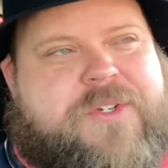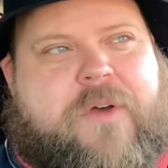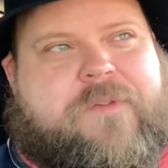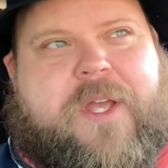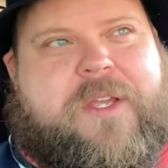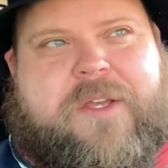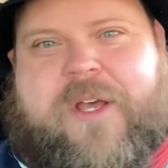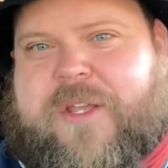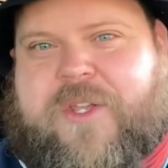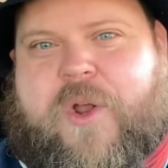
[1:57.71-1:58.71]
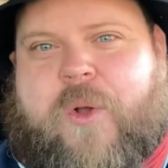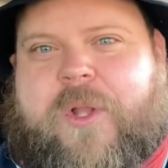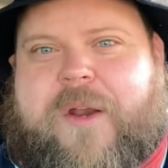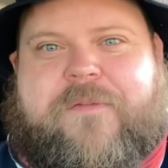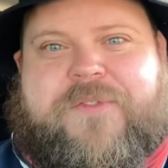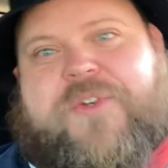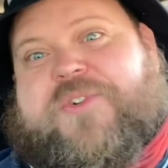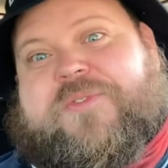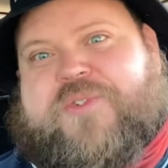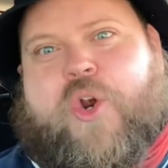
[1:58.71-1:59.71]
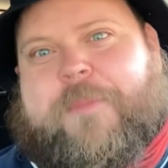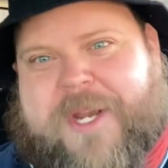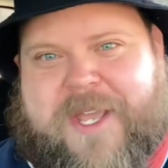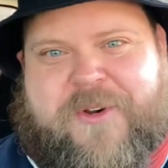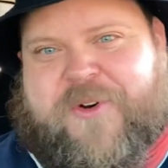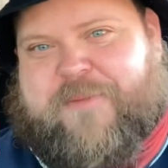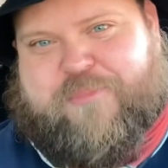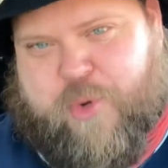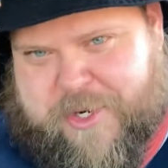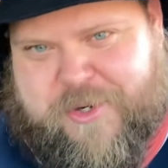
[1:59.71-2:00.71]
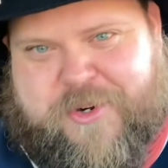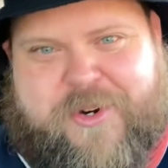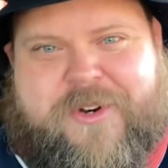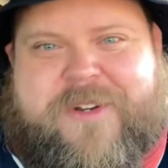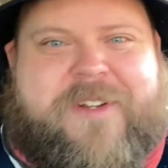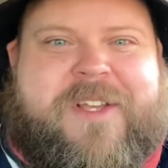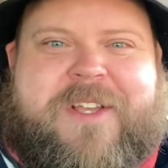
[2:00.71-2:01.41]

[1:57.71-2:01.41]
Stuff like, you know, a lot of the Terminator and Predator and,